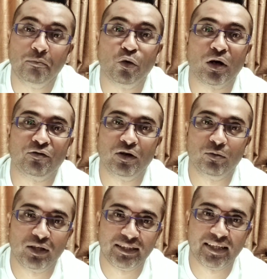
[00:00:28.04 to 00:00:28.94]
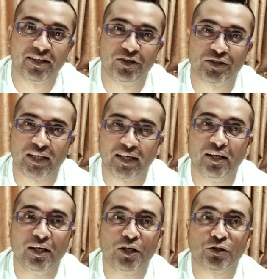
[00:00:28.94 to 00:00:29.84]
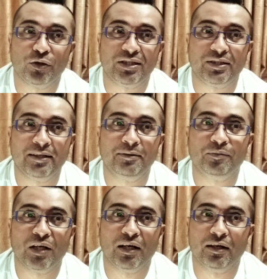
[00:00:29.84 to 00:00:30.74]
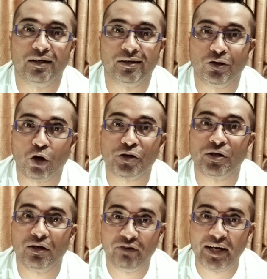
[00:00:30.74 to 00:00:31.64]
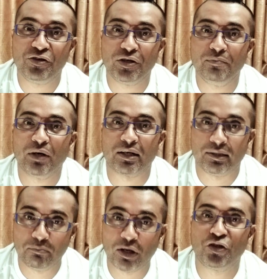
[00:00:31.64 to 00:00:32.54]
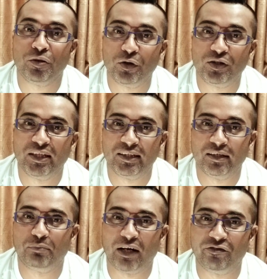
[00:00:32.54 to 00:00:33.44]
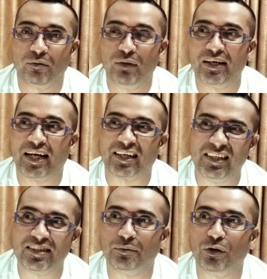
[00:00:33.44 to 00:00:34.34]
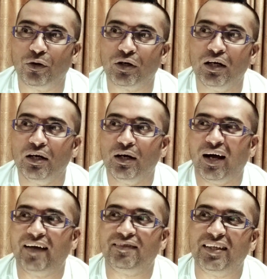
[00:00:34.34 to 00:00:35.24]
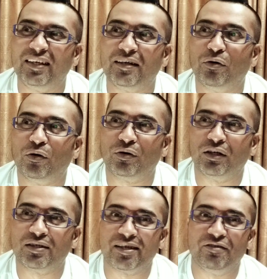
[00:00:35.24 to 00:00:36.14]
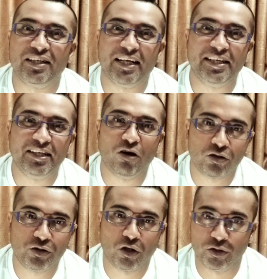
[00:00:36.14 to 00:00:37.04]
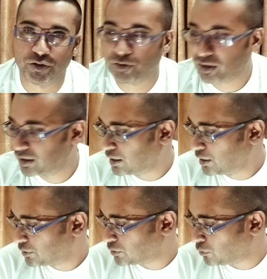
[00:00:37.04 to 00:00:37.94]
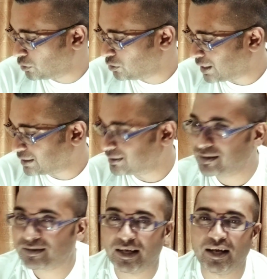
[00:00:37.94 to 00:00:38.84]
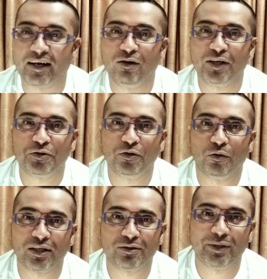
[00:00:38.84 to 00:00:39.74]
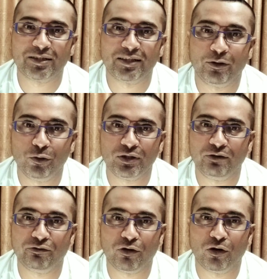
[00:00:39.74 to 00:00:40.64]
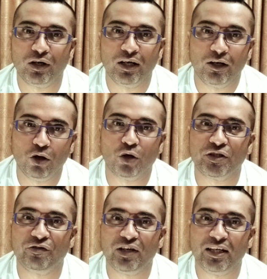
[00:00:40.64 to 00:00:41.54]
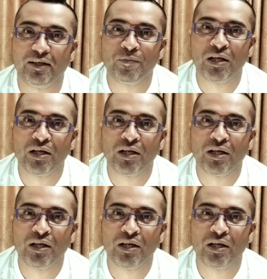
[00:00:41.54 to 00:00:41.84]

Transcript: more affordable designer side. So it's still uh, not very cheap, but much cheaper than the private blend, at least about, I think about uh, 70, 80 odd dollars, okay? So we'll look at this and I'll let you know what it smells like, who is it for, longevity,